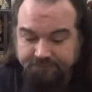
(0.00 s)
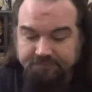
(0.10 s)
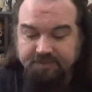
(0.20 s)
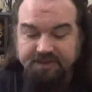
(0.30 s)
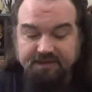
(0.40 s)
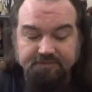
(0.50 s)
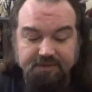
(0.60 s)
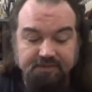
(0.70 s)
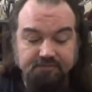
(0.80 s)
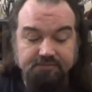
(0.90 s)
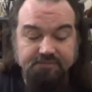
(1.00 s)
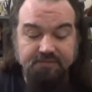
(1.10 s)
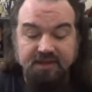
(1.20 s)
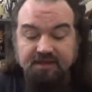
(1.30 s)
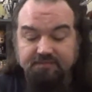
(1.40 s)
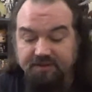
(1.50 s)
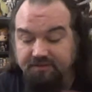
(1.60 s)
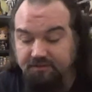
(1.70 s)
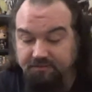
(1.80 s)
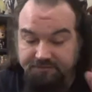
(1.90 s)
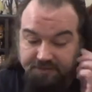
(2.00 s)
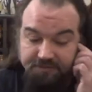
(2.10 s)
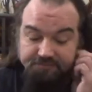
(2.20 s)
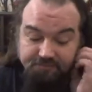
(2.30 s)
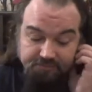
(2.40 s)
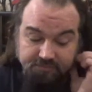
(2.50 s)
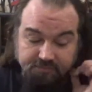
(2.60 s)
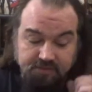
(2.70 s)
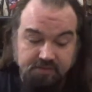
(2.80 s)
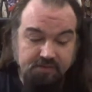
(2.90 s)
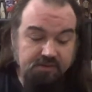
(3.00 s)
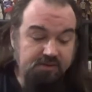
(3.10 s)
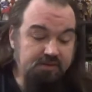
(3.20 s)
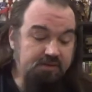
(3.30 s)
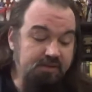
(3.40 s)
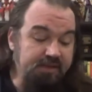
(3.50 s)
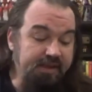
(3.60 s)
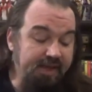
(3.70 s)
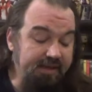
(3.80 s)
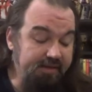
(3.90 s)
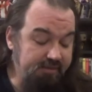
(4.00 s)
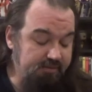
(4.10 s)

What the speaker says: But he explains the whole thing. He built